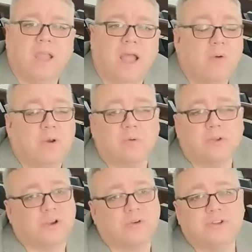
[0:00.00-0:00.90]
I want to
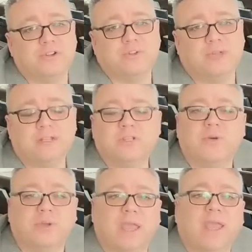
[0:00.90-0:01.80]
encourage you that it's
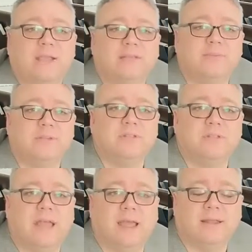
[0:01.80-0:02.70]
okay to be
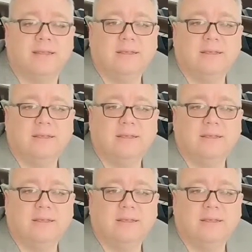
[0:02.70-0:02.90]
sad.